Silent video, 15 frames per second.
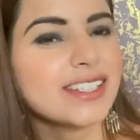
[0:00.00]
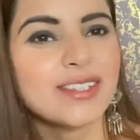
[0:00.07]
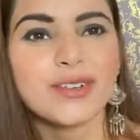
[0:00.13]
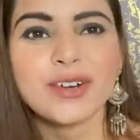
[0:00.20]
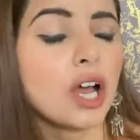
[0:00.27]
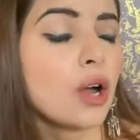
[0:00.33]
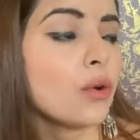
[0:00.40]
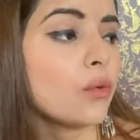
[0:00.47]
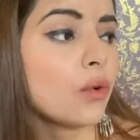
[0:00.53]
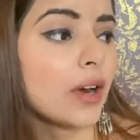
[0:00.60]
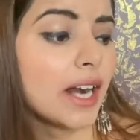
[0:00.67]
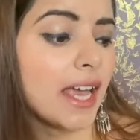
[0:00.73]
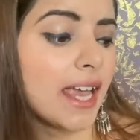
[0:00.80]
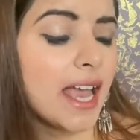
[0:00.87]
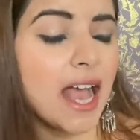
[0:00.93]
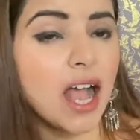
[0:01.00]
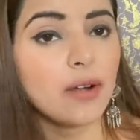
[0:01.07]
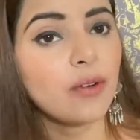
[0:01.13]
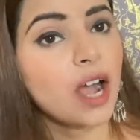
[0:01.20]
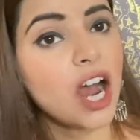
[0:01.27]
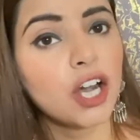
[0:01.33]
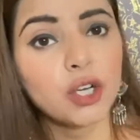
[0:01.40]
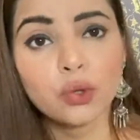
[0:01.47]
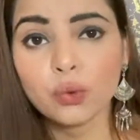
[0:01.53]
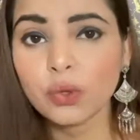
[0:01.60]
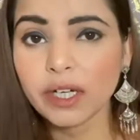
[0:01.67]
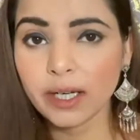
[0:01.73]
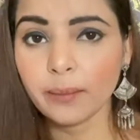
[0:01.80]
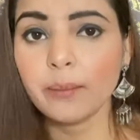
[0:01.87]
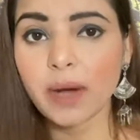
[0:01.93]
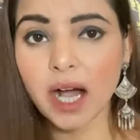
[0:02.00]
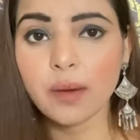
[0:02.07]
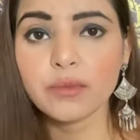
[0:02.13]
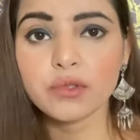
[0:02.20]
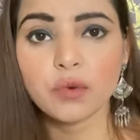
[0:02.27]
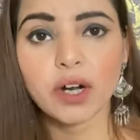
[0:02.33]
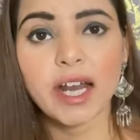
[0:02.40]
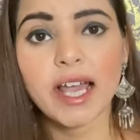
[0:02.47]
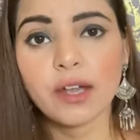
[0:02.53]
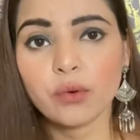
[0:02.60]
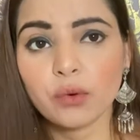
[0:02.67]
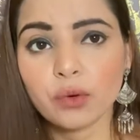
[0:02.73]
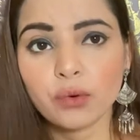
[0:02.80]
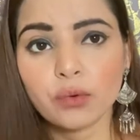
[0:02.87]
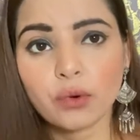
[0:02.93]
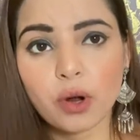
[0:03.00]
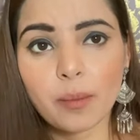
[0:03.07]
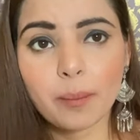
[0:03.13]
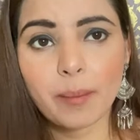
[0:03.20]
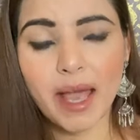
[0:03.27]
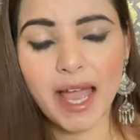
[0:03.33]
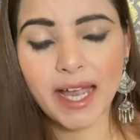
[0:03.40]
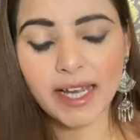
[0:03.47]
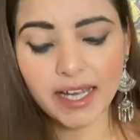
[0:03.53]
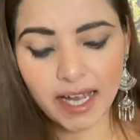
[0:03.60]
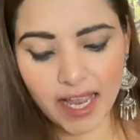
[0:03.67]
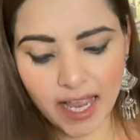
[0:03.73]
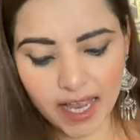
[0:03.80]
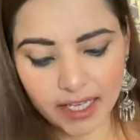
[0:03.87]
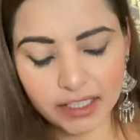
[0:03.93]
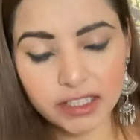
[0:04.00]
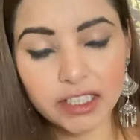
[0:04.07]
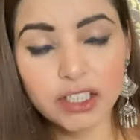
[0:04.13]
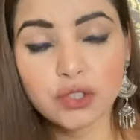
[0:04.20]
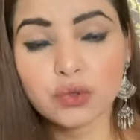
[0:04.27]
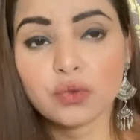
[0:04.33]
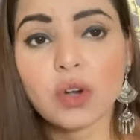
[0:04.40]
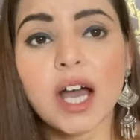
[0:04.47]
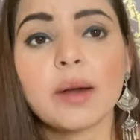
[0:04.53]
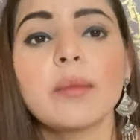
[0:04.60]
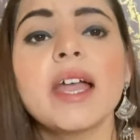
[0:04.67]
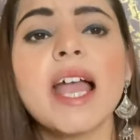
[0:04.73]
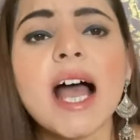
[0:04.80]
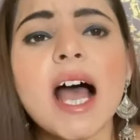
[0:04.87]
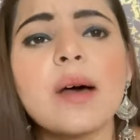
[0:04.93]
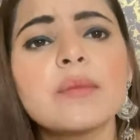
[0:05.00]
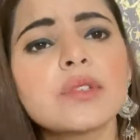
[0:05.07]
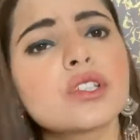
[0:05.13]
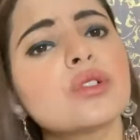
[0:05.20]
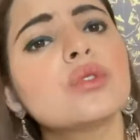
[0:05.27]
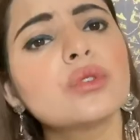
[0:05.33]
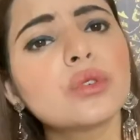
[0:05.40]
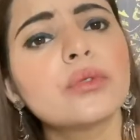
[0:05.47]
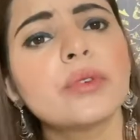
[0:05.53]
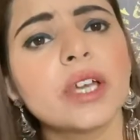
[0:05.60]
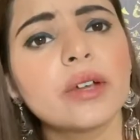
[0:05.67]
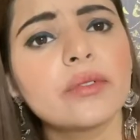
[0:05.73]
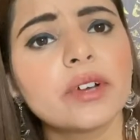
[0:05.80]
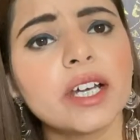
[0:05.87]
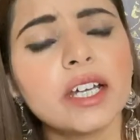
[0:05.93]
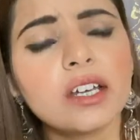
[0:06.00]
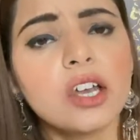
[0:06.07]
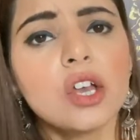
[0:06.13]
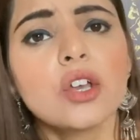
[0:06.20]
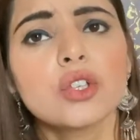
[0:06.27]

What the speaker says: So now what I have are two lip balms what I own from MAC, and these two are my absolute favorite.